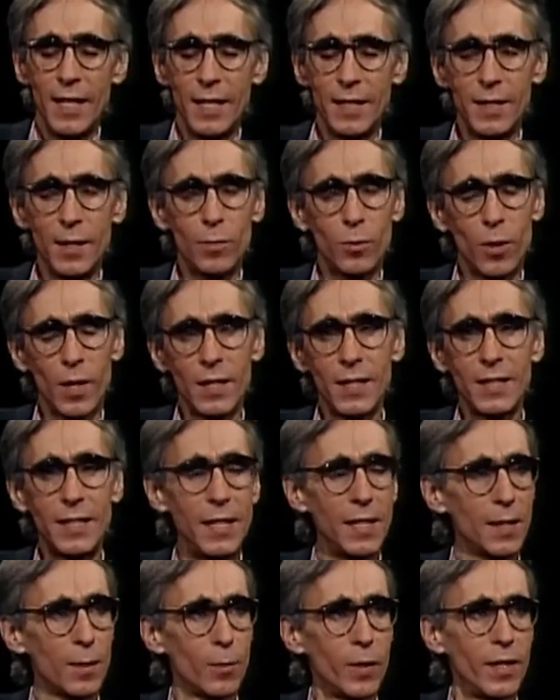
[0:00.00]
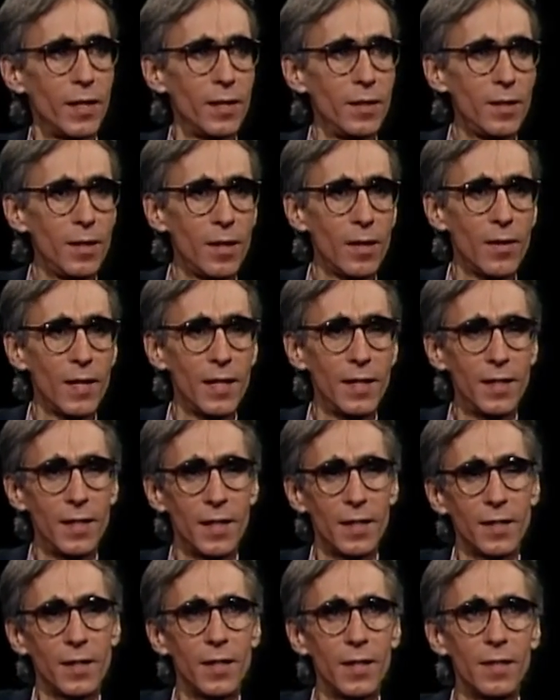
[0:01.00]
it's him trying to deal with it, you know. Yeah,
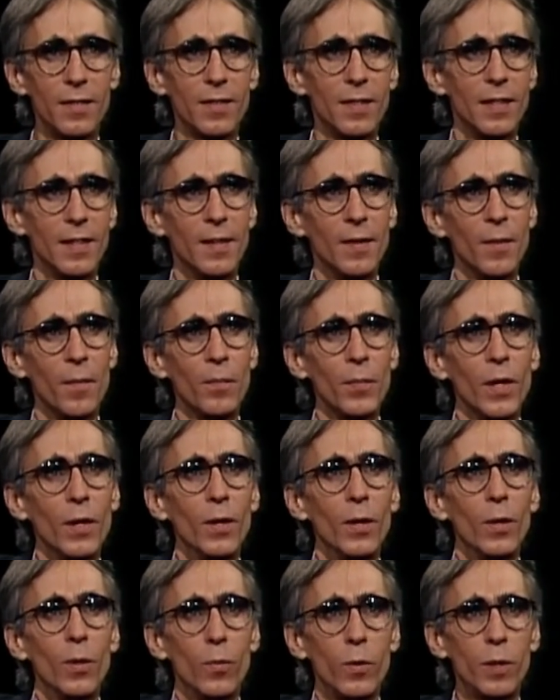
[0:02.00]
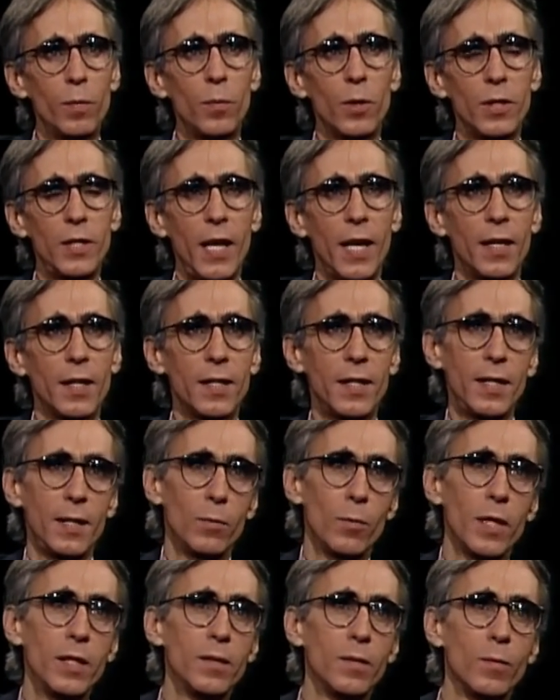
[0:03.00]
with mortality and
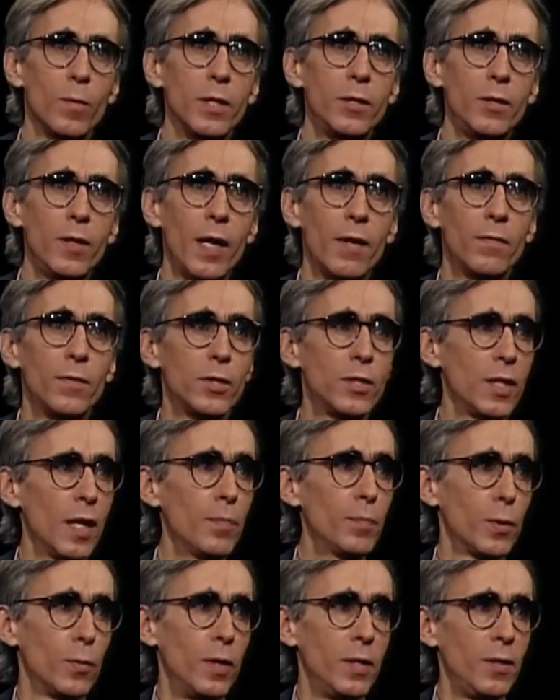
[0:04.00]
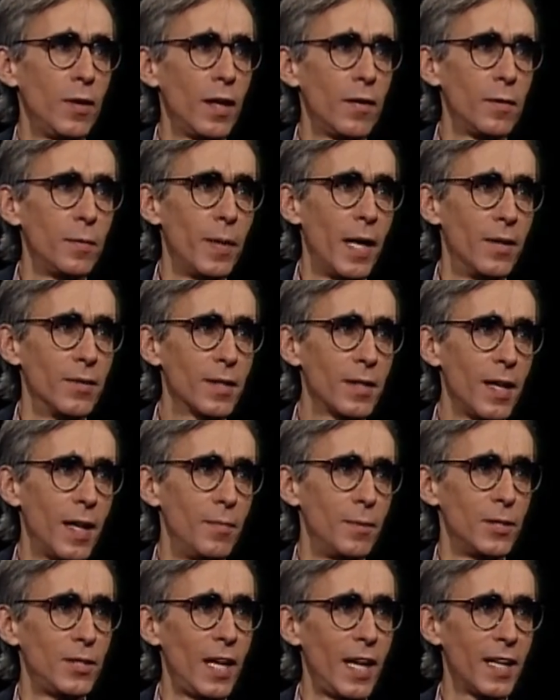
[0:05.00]
what you have for supper when you have a mountain
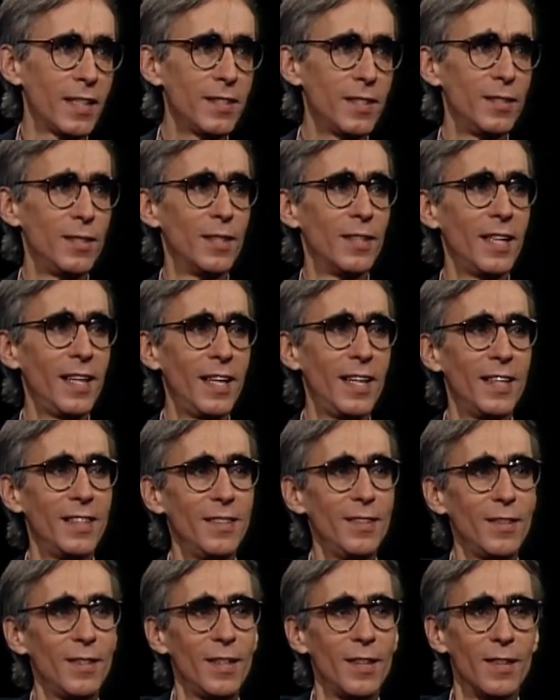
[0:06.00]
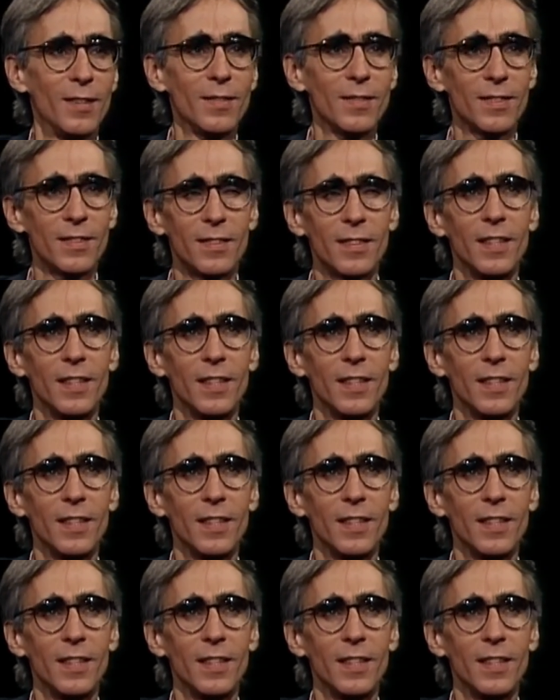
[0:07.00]
climber's axe in your head, you know.